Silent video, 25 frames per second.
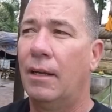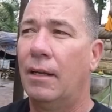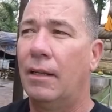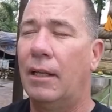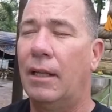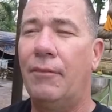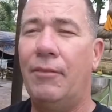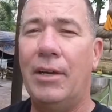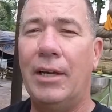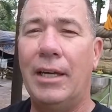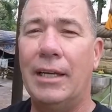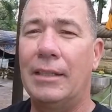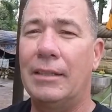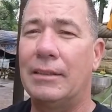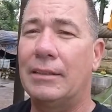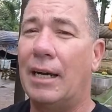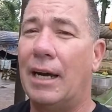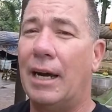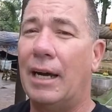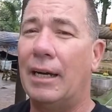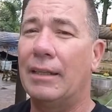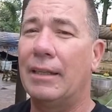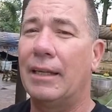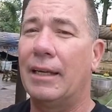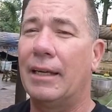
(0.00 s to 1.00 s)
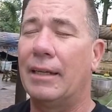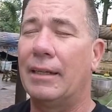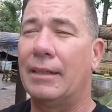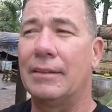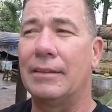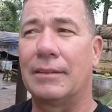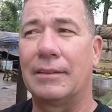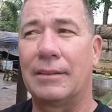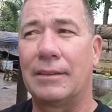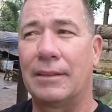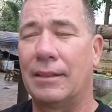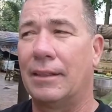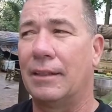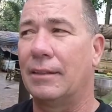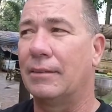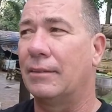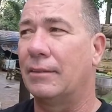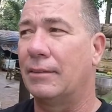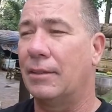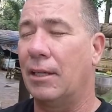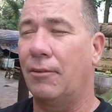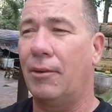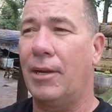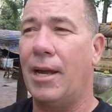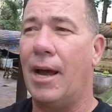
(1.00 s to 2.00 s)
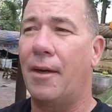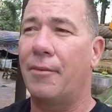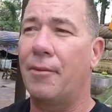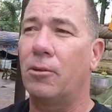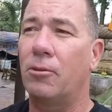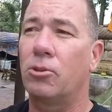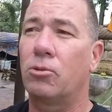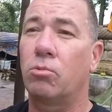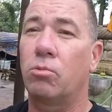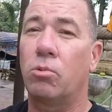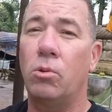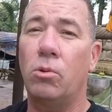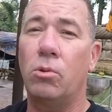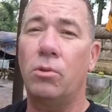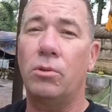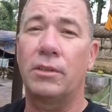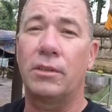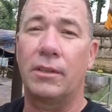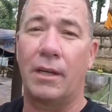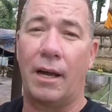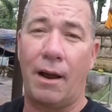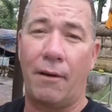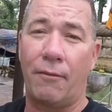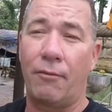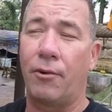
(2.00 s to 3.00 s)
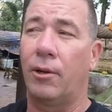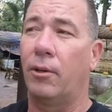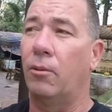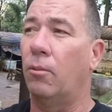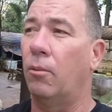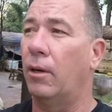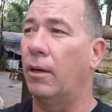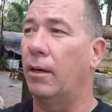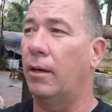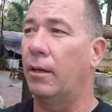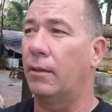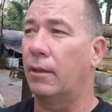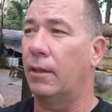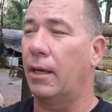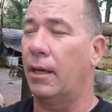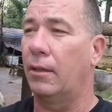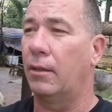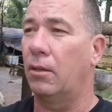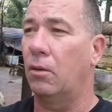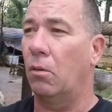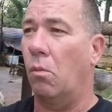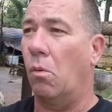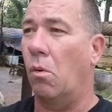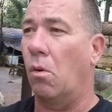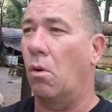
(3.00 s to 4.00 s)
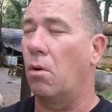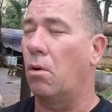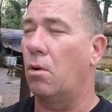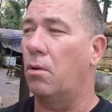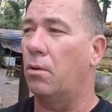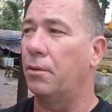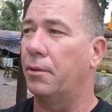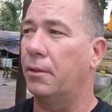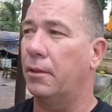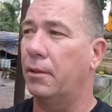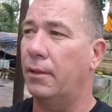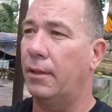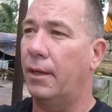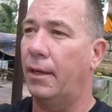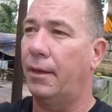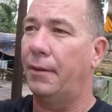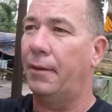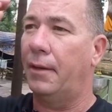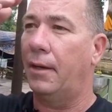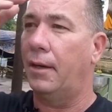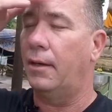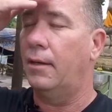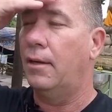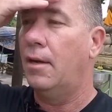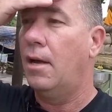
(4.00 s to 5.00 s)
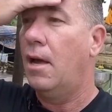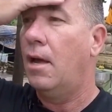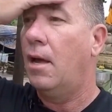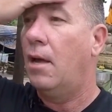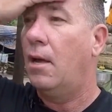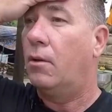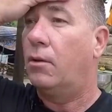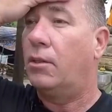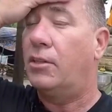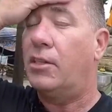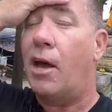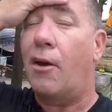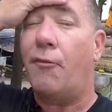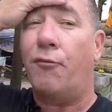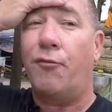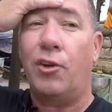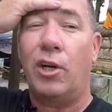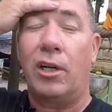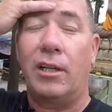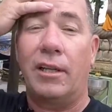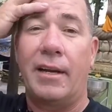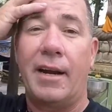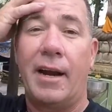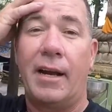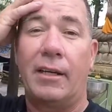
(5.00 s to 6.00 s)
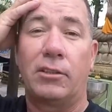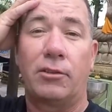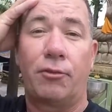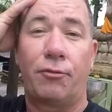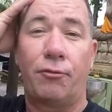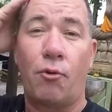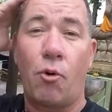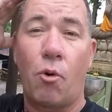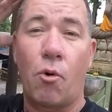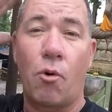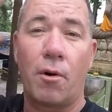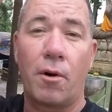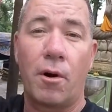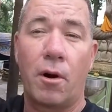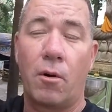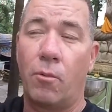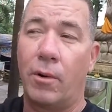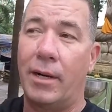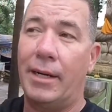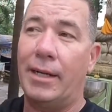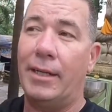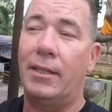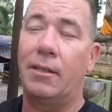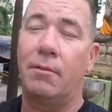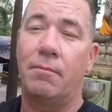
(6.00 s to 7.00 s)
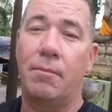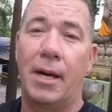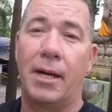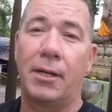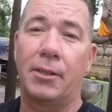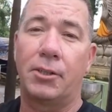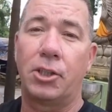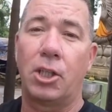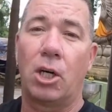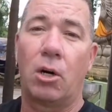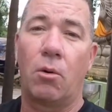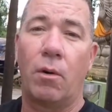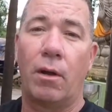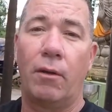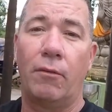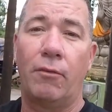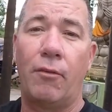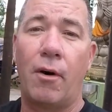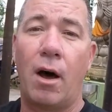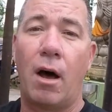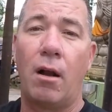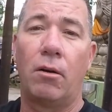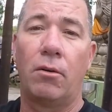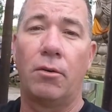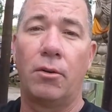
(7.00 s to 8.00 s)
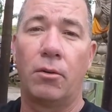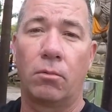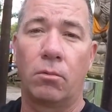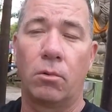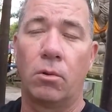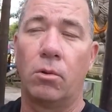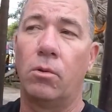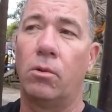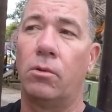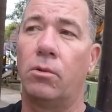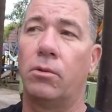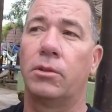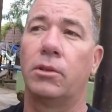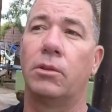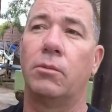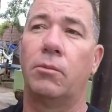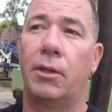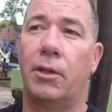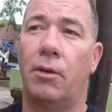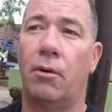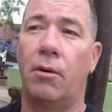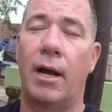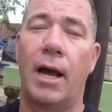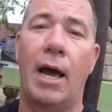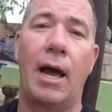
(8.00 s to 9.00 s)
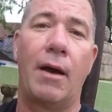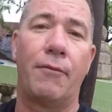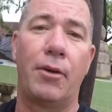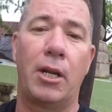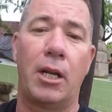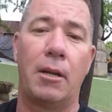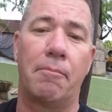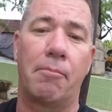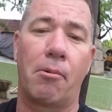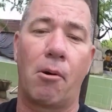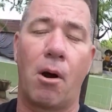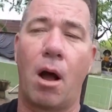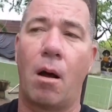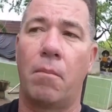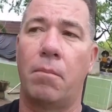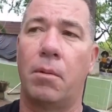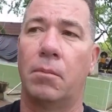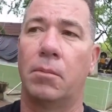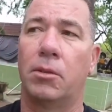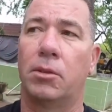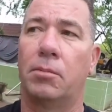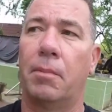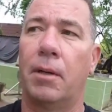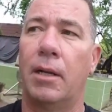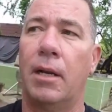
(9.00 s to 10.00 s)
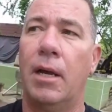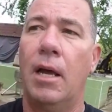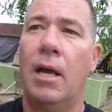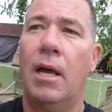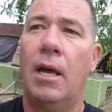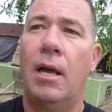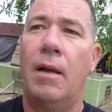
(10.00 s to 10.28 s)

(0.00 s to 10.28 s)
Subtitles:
living in Thailand is yeah, there's rules everywhere in the world, and definitely as a foreigner we need to make sure we follow the rules and we don't have any problems. But